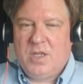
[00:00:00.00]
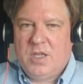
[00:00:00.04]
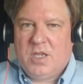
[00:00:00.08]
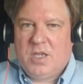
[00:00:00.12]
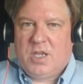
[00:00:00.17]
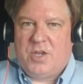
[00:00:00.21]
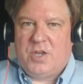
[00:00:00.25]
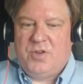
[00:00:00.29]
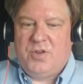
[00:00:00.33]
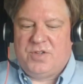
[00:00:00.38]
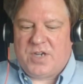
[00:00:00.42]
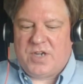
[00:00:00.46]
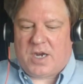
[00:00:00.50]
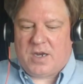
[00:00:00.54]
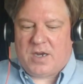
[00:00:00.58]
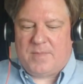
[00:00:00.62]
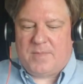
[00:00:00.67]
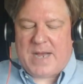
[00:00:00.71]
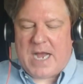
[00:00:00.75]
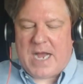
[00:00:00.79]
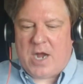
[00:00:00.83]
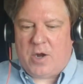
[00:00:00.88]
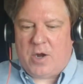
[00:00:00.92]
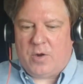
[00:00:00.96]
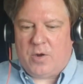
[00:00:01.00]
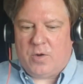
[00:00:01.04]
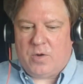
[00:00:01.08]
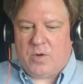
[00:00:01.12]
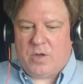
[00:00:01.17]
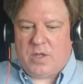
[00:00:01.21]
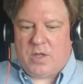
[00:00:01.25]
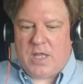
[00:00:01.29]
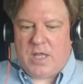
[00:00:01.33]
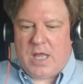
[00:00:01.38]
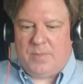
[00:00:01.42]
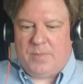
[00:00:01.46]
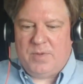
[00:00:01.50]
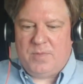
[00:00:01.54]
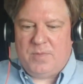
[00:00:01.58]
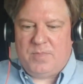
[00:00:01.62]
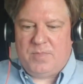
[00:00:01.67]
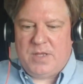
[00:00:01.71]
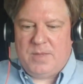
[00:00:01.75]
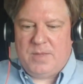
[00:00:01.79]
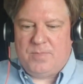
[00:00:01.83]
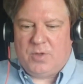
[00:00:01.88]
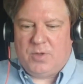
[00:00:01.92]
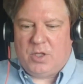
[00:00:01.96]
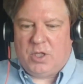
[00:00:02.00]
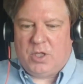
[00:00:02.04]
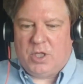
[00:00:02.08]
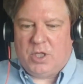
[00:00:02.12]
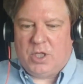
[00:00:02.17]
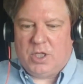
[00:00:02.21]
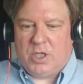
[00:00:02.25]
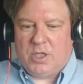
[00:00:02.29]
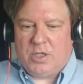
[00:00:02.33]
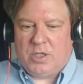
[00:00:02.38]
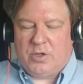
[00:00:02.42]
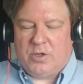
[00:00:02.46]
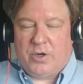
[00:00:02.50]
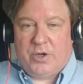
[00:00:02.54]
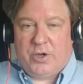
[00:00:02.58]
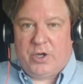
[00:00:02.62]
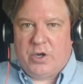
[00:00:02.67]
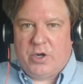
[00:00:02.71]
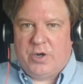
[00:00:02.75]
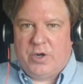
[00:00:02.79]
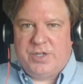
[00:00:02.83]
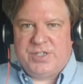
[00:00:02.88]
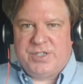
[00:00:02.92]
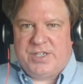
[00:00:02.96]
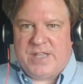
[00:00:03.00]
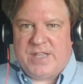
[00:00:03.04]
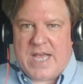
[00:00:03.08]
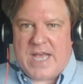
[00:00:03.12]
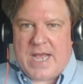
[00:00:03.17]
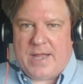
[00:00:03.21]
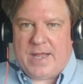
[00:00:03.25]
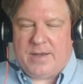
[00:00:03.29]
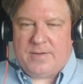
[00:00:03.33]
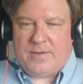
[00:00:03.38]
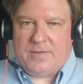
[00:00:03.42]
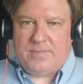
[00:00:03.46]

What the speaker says: Can you talk about helping people or encouraging that?